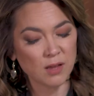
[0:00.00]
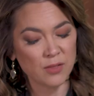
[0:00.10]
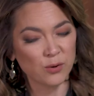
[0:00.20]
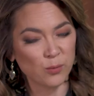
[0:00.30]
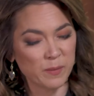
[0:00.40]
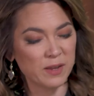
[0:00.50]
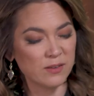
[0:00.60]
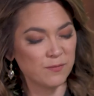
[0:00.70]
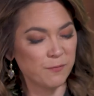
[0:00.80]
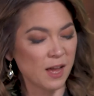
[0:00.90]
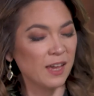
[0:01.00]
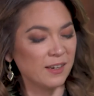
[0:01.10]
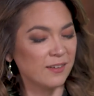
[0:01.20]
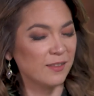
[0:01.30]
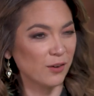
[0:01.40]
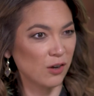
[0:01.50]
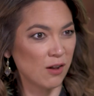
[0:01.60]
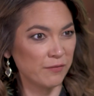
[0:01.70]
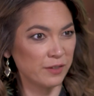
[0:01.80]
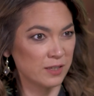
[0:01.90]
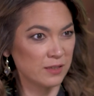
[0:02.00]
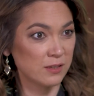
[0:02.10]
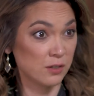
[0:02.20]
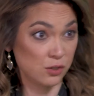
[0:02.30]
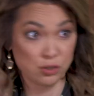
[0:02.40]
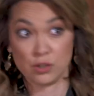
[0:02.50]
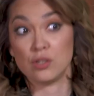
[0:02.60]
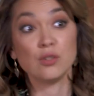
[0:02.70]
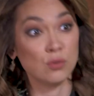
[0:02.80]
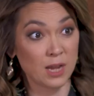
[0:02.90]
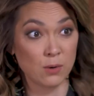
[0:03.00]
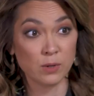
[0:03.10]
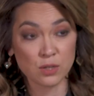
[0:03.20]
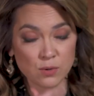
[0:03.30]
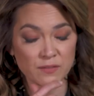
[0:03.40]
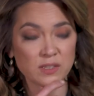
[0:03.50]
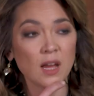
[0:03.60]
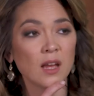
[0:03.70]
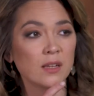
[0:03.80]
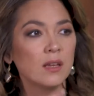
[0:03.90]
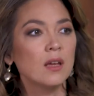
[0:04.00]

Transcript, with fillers: other women find their confidence to, to do now what you have done.